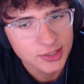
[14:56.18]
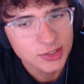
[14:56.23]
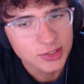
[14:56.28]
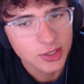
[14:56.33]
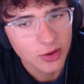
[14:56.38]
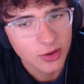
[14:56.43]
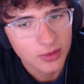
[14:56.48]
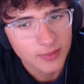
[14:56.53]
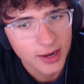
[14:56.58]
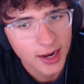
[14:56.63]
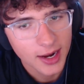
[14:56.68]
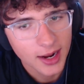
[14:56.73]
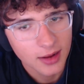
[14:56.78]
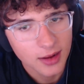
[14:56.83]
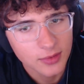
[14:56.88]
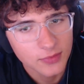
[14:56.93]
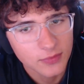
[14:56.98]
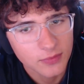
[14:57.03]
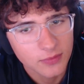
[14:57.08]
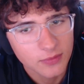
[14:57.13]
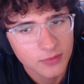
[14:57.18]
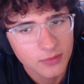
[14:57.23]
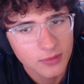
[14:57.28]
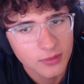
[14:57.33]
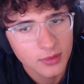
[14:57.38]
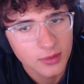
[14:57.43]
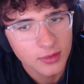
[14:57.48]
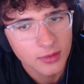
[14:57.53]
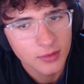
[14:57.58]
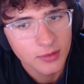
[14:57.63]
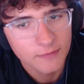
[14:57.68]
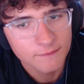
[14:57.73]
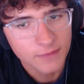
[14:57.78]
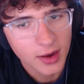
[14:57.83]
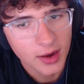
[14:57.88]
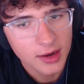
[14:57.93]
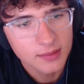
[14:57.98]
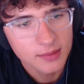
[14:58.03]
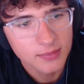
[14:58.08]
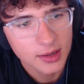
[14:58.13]
need you to go to my house,
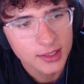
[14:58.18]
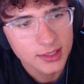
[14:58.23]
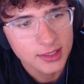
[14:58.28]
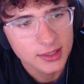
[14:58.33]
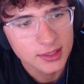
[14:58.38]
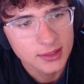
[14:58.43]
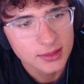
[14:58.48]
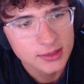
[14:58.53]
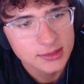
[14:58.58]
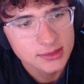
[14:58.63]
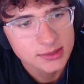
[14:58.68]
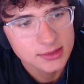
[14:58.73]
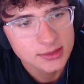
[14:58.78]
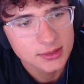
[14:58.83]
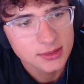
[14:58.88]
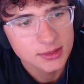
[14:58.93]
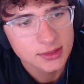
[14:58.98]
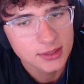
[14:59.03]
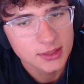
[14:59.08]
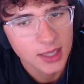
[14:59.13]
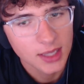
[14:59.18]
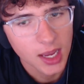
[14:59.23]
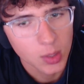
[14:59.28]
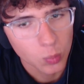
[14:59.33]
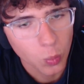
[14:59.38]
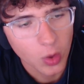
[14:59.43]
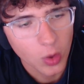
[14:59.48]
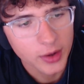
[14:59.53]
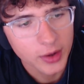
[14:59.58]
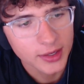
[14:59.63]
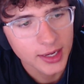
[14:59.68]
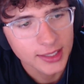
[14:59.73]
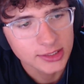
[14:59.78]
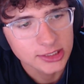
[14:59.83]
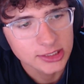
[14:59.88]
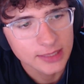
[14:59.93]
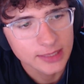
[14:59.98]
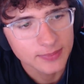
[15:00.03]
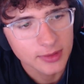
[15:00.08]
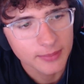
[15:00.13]
find my keys, and one day
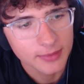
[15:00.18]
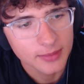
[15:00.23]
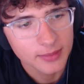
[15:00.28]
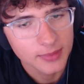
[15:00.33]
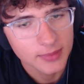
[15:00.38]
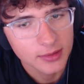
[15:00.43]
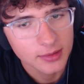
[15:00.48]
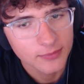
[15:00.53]
ship them to me.